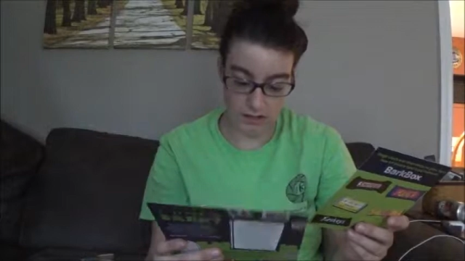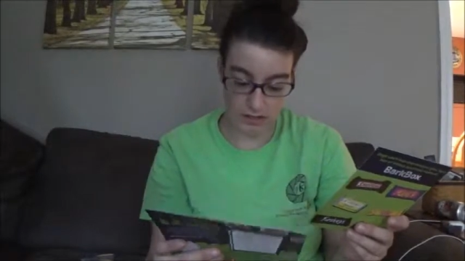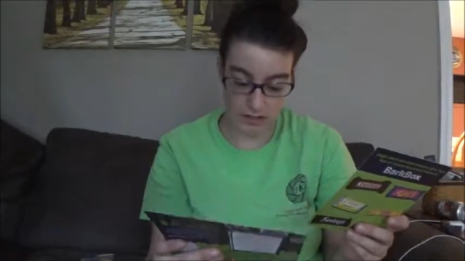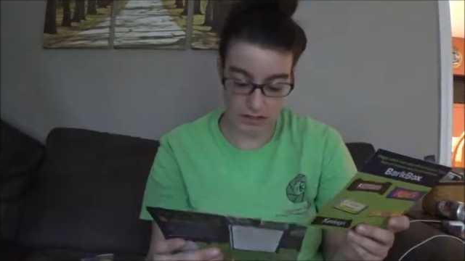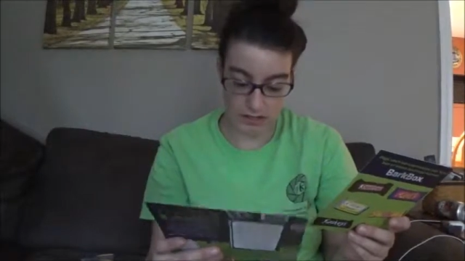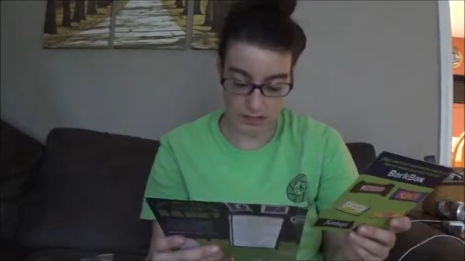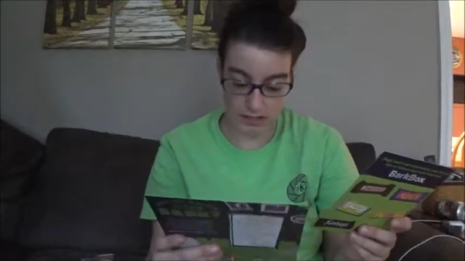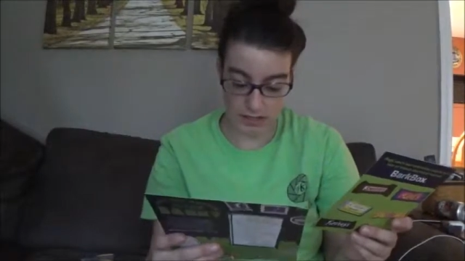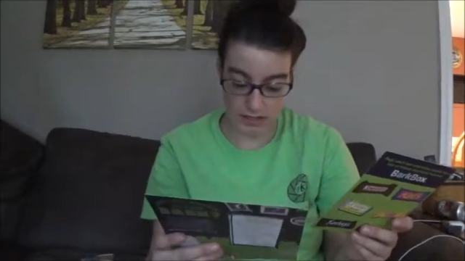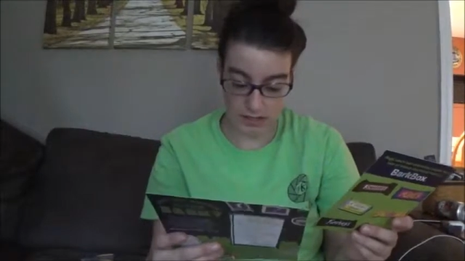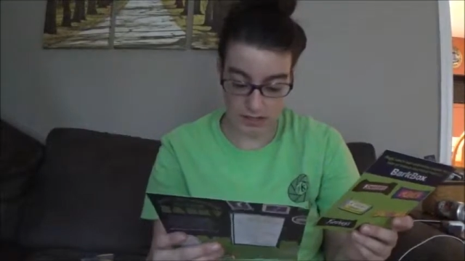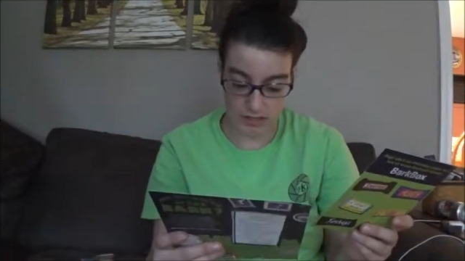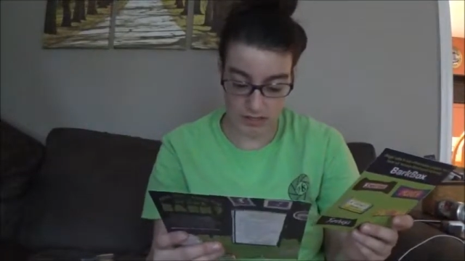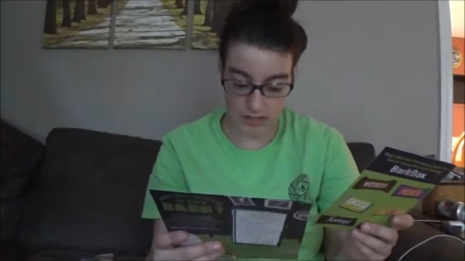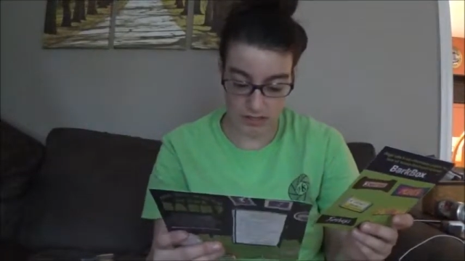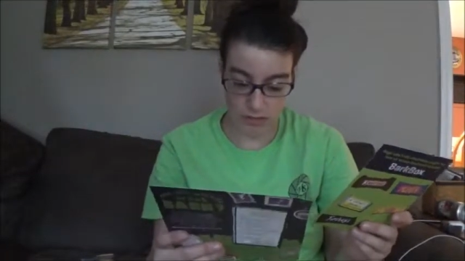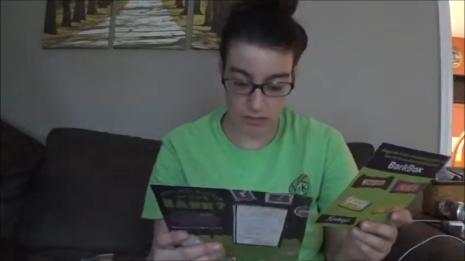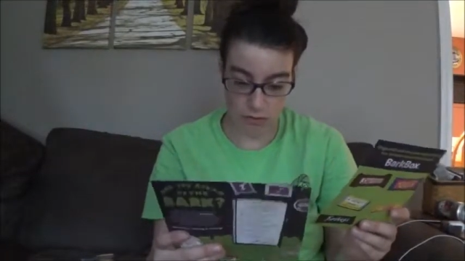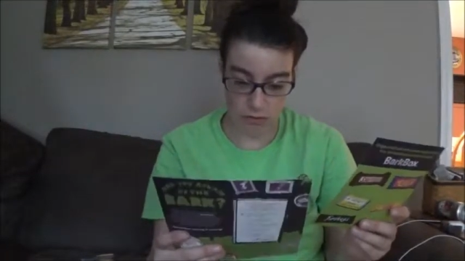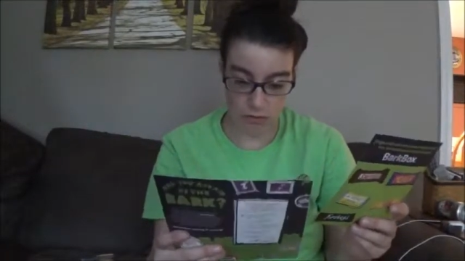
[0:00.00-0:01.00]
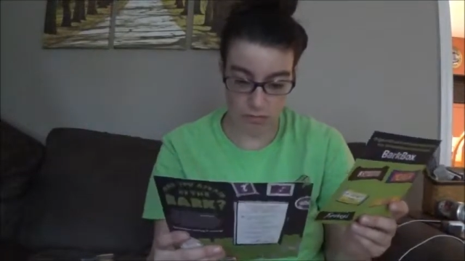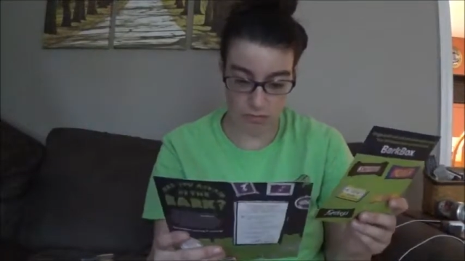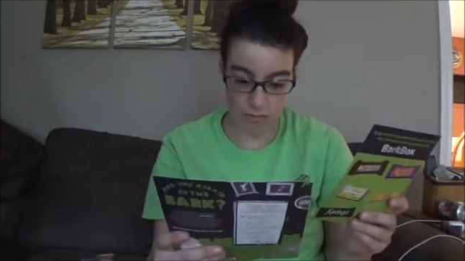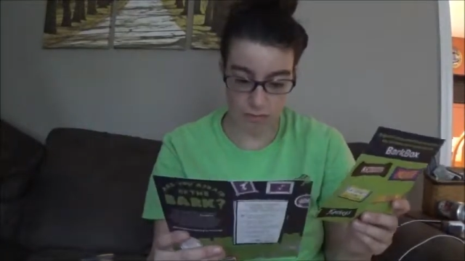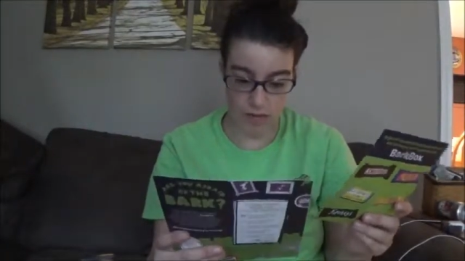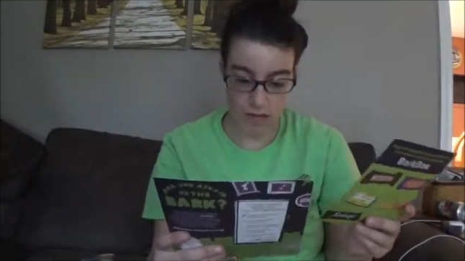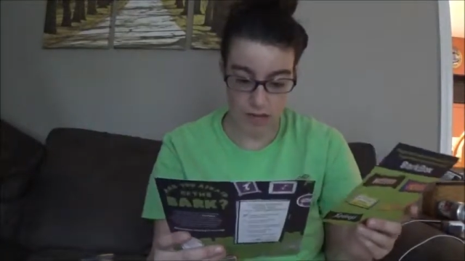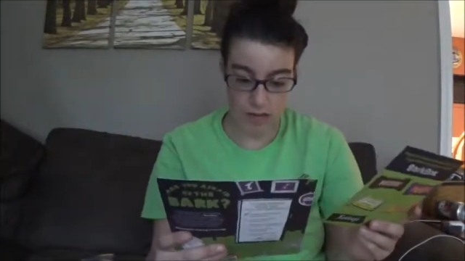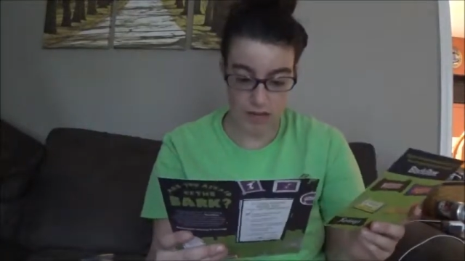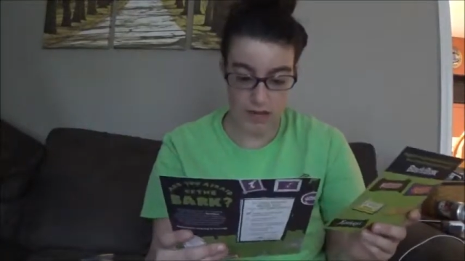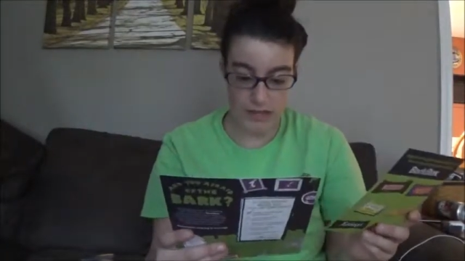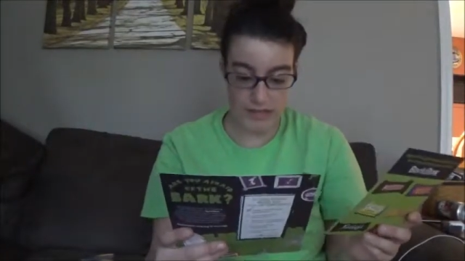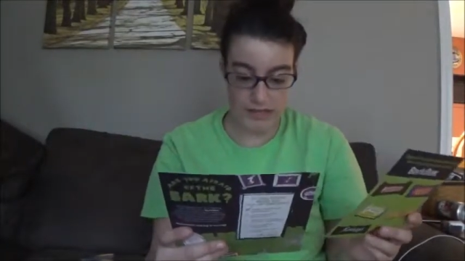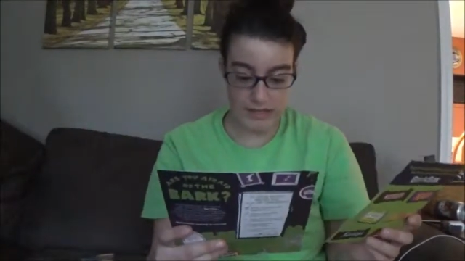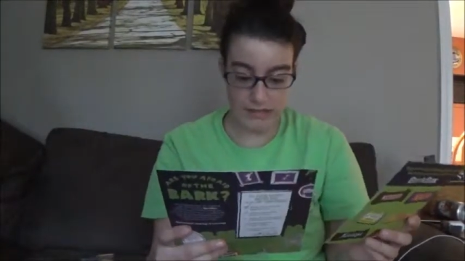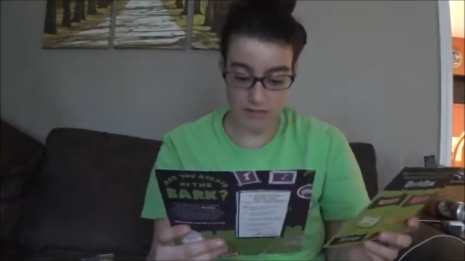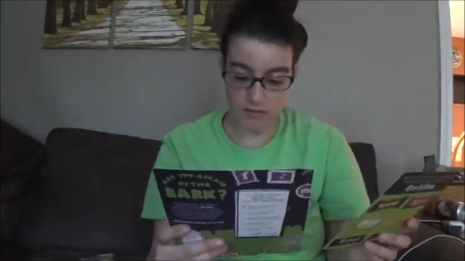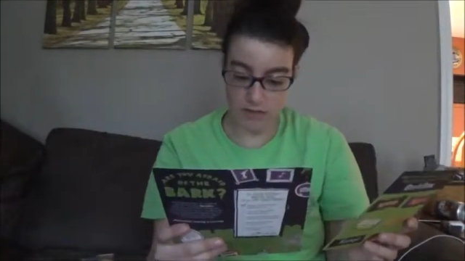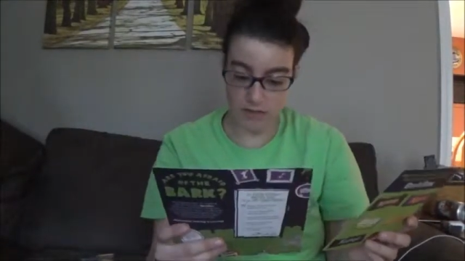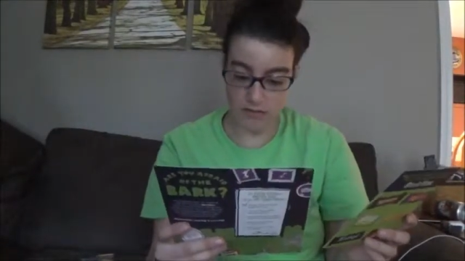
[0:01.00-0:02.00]
it's like this home
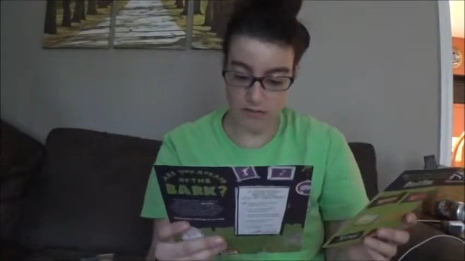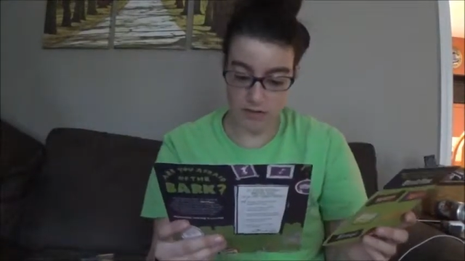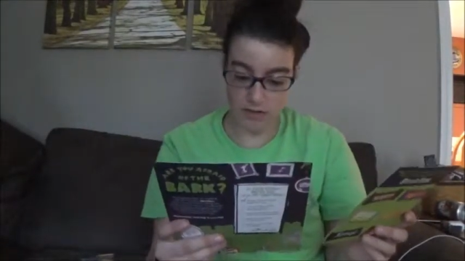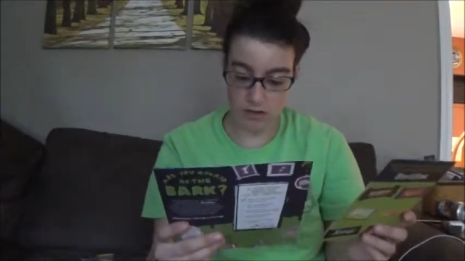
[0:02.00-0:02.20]
gives out